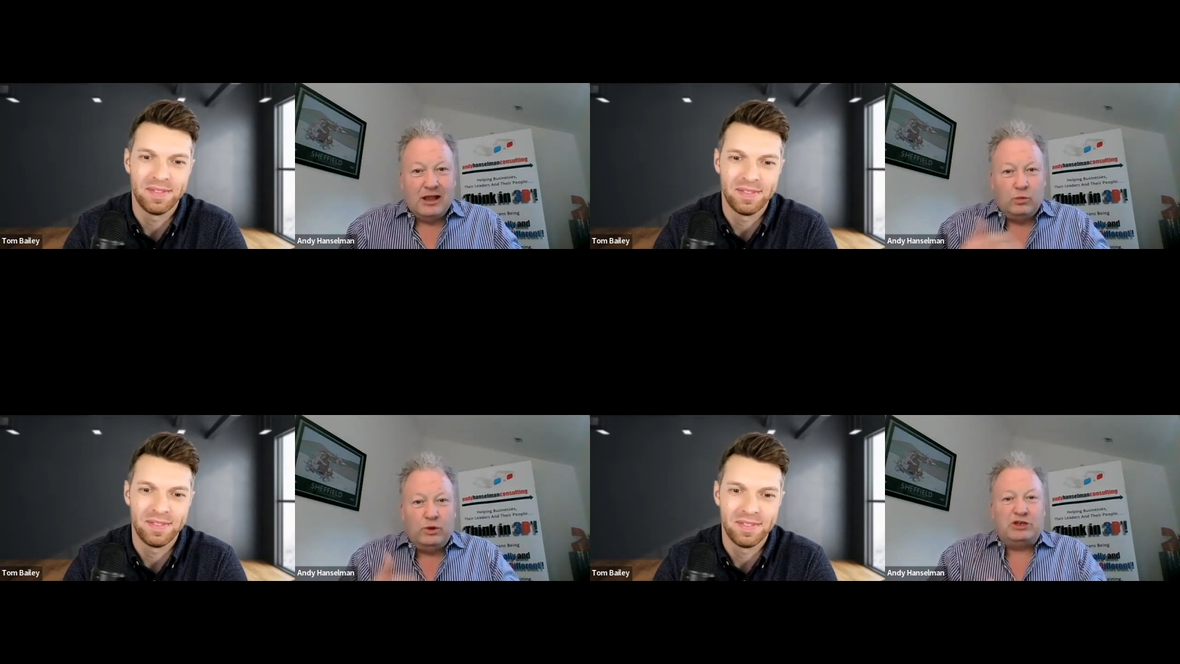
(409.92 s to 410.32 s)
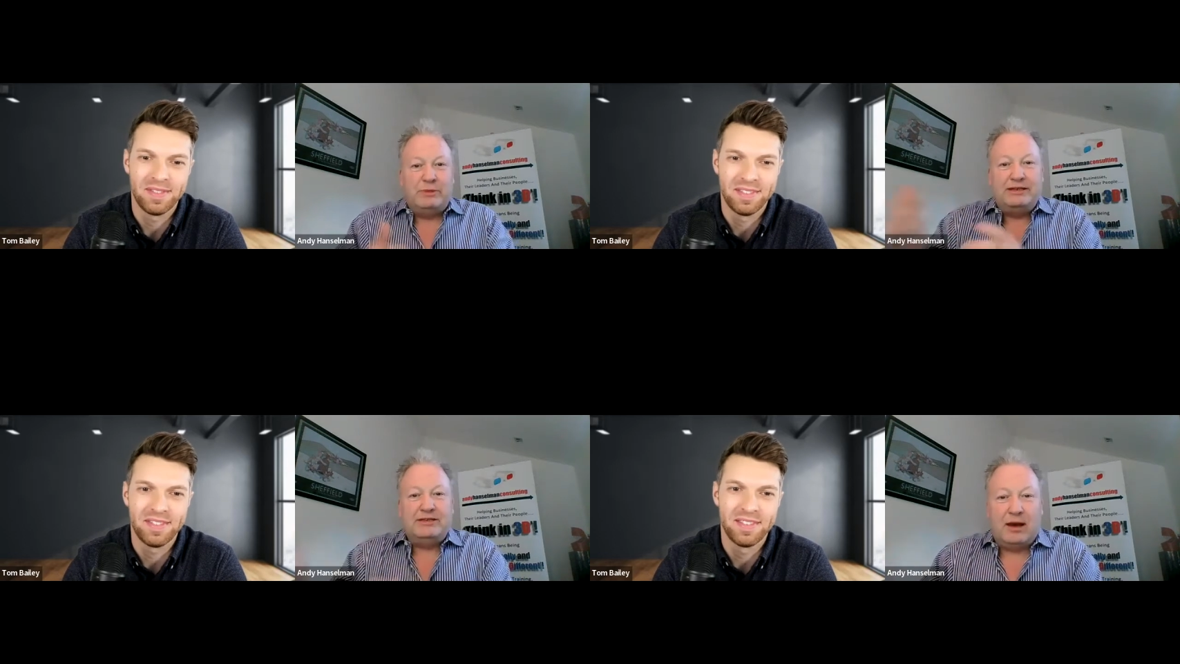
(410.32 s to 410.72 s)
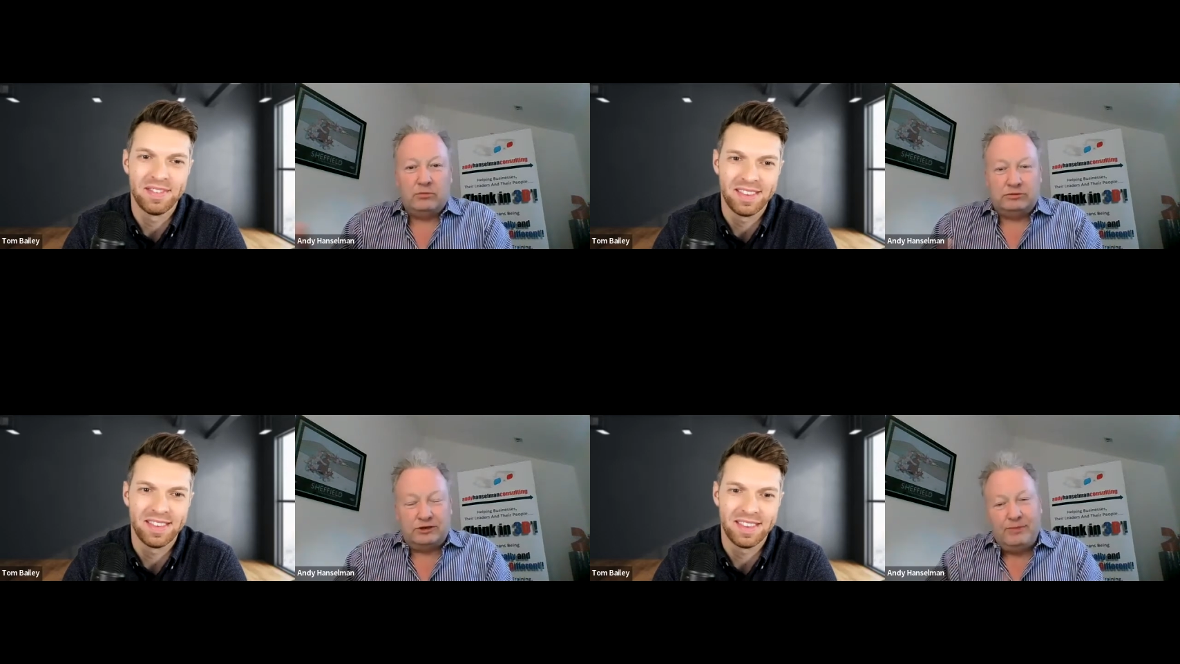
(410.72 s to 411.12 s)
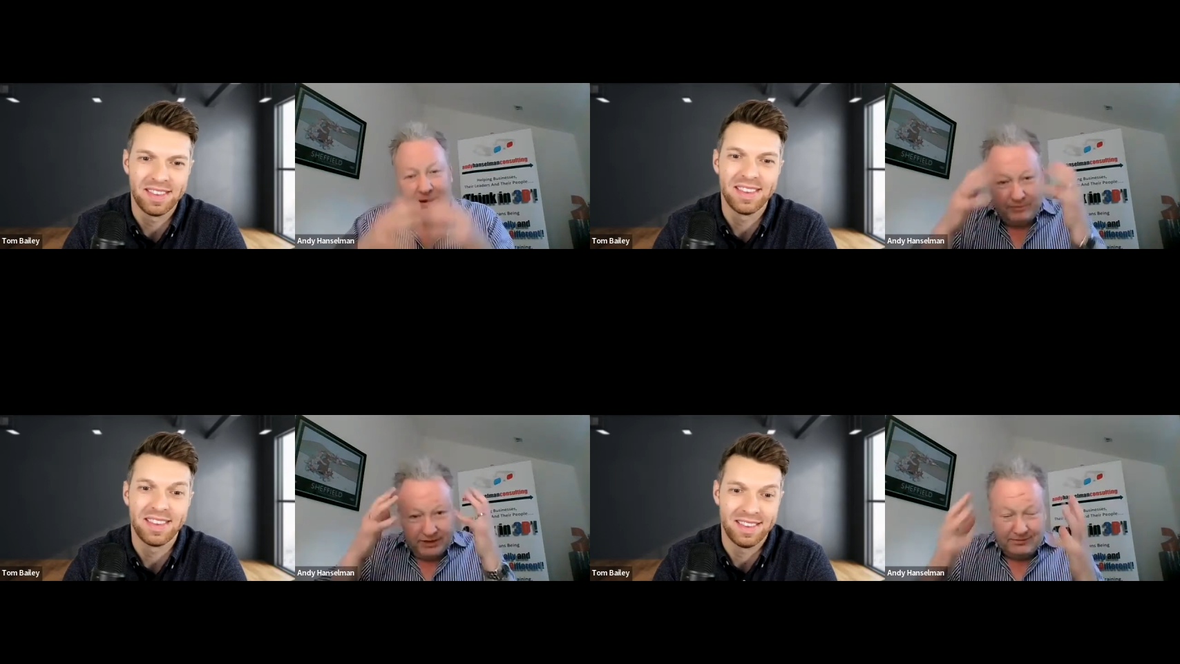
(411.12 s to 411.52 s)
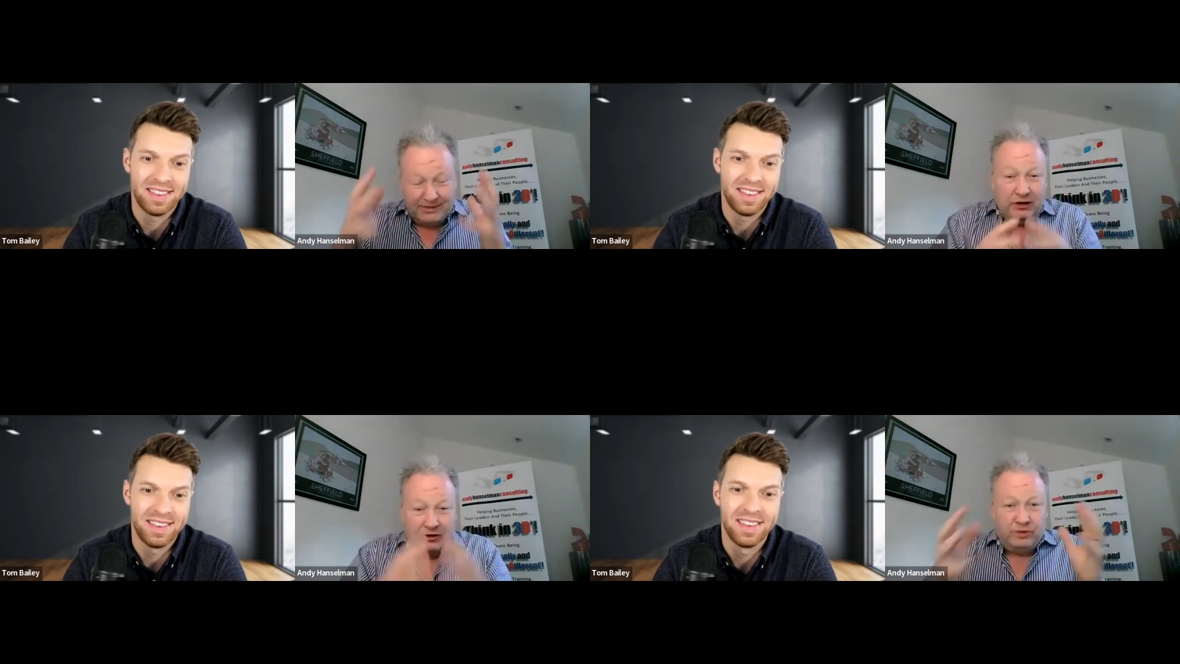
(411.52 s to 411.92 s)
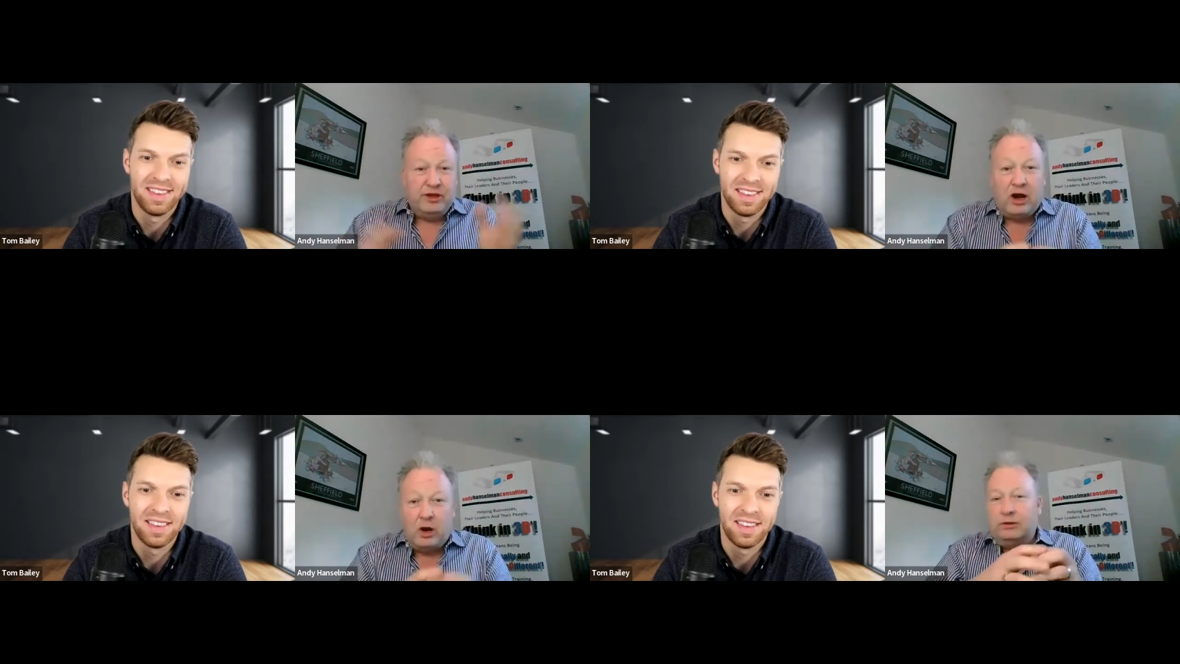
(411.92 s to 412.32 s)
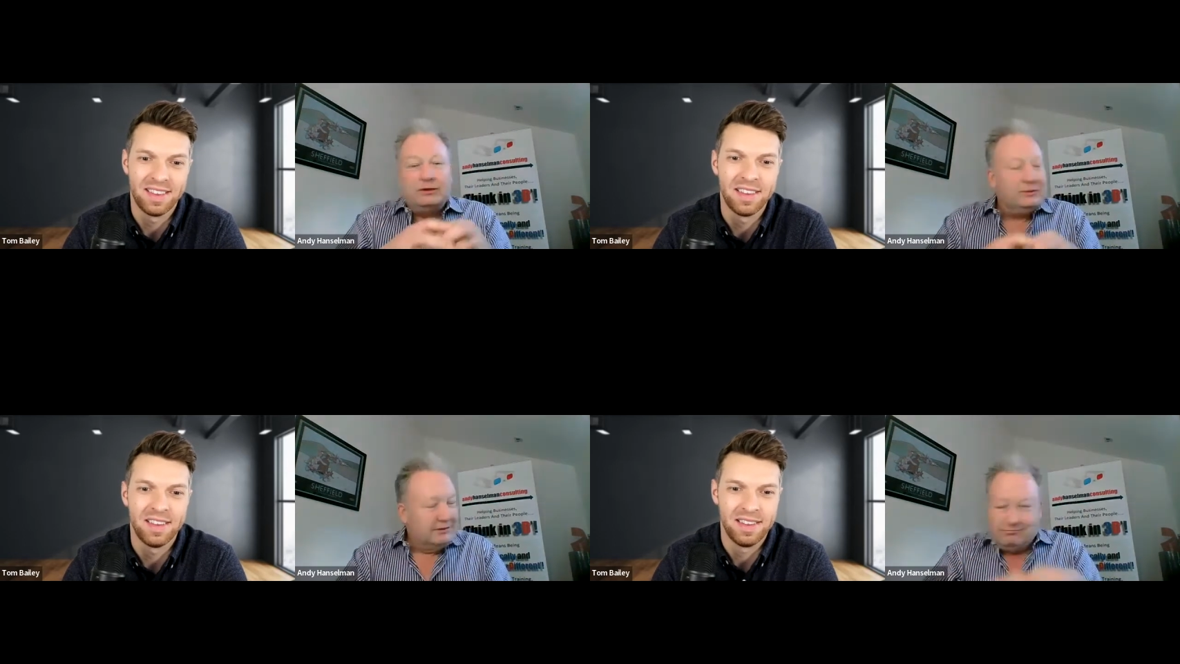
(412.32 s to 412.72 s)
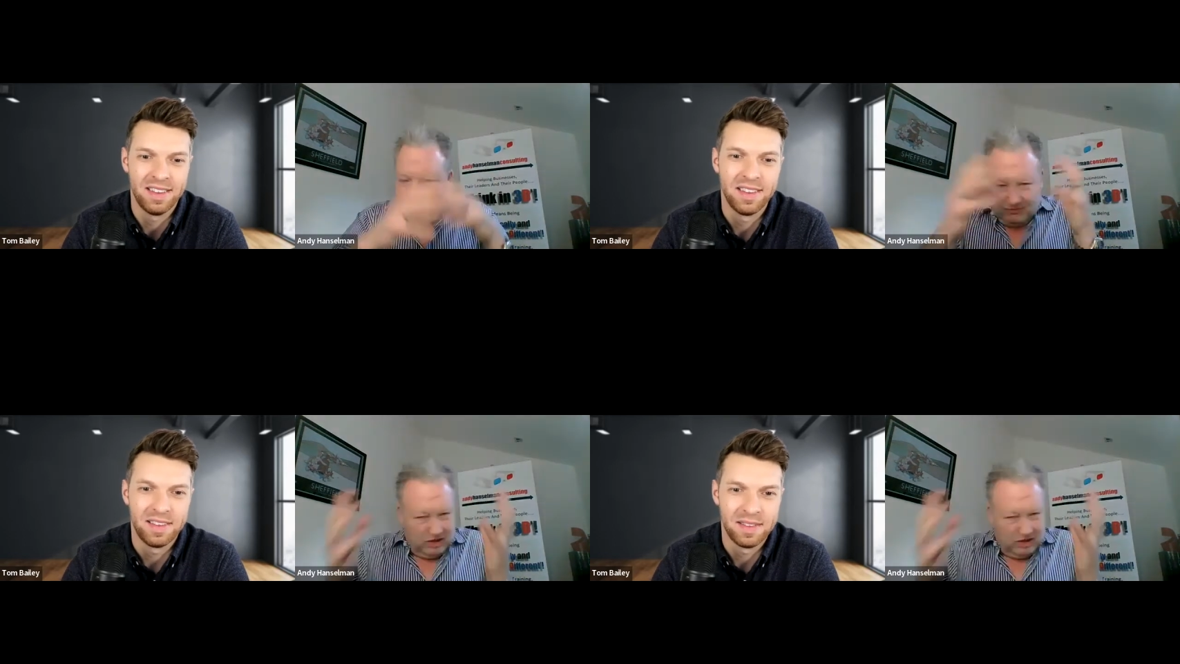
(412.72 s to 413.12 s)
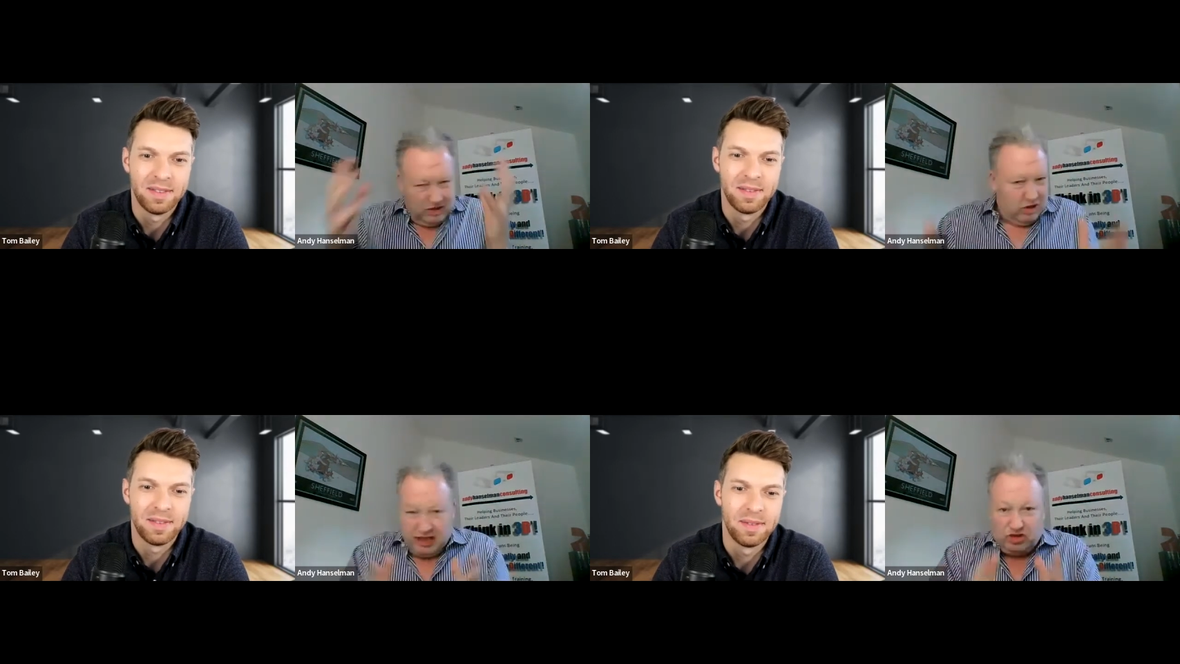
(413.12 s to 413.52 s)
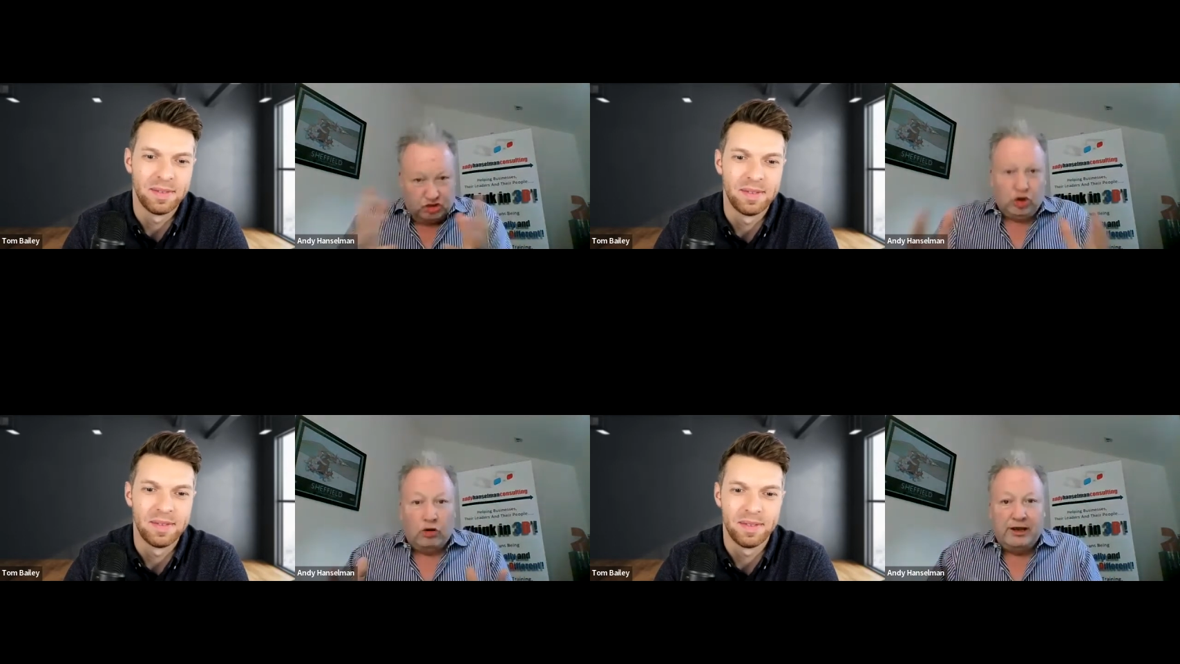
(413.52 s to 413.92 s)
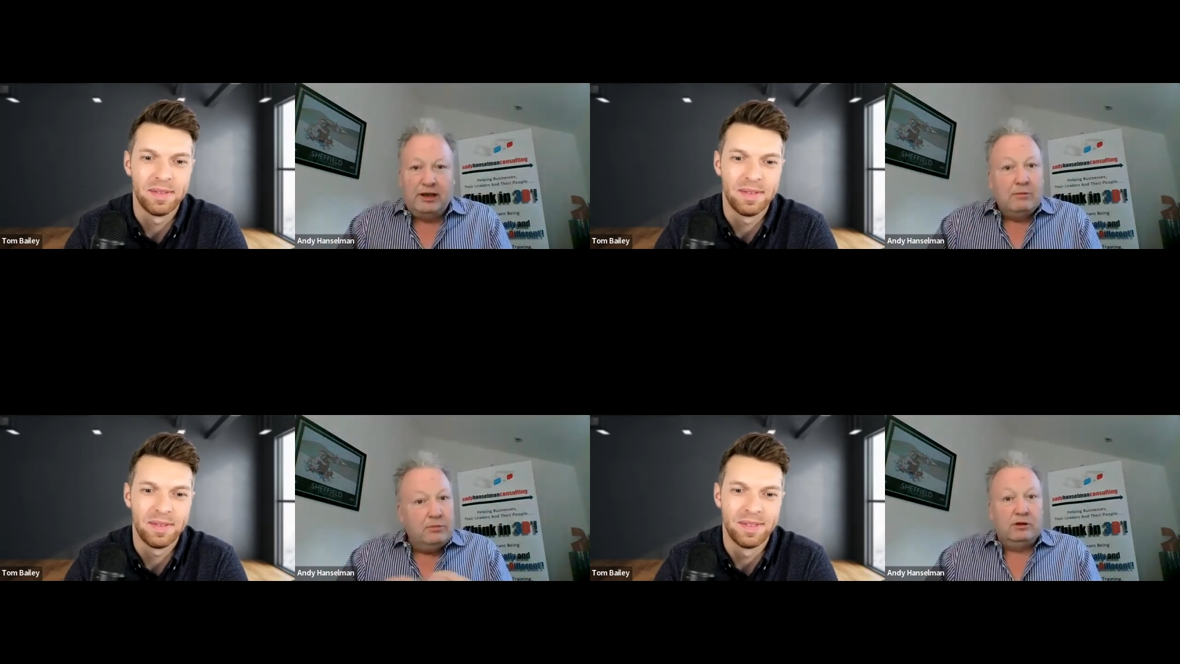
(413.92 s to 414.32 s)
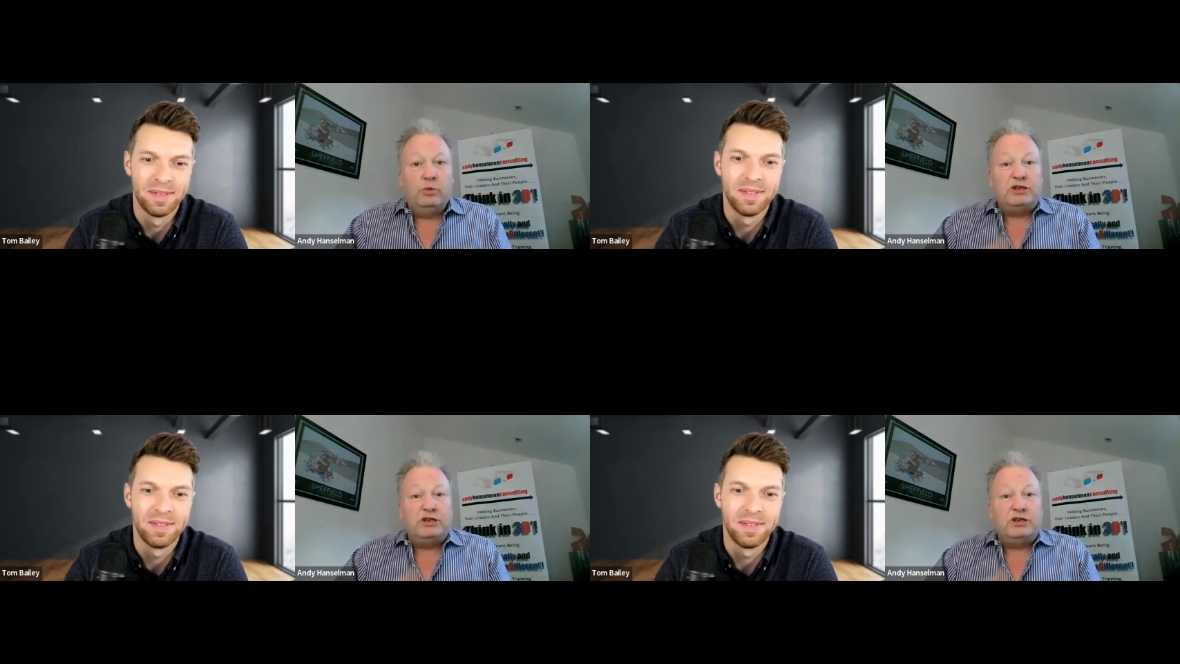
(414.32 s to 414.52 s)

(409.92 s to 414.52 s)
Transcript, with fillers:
Speaker 1: which means that. So you might be in love with your own story, but the